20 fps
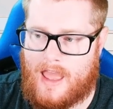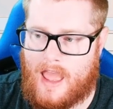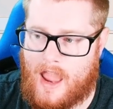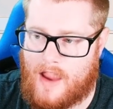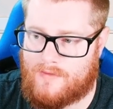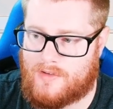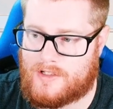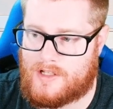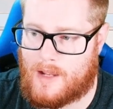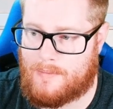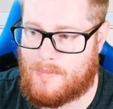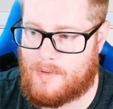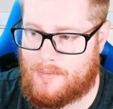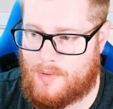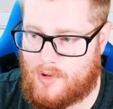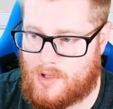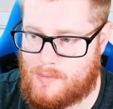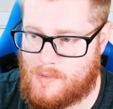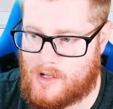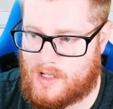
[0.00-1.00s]
every time the
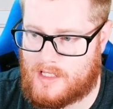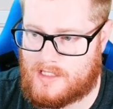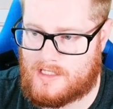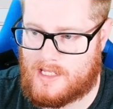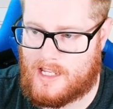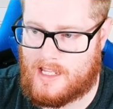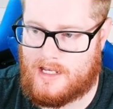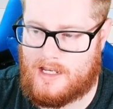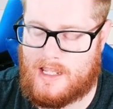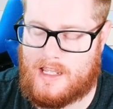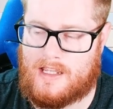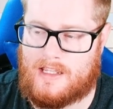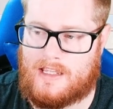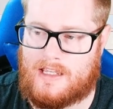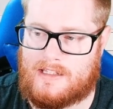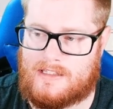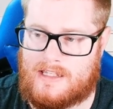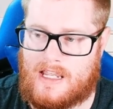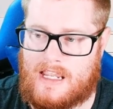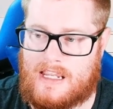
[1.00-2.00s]
Pokemon gets hit, it
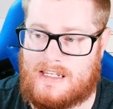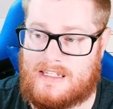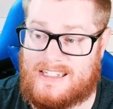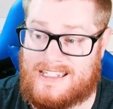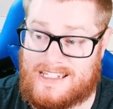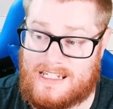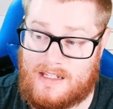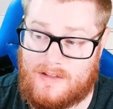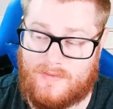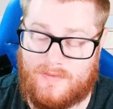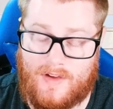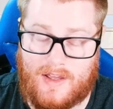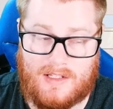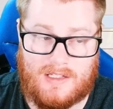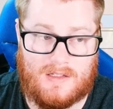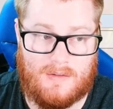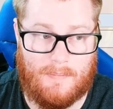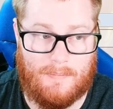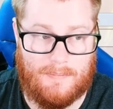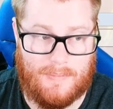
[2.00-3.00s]
gets a
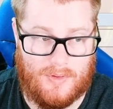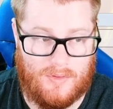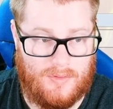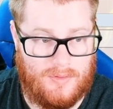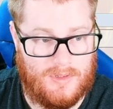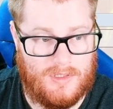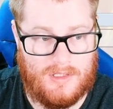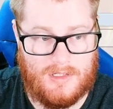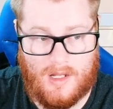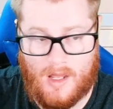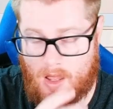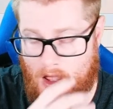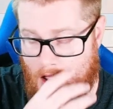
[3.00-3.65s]
defense boost.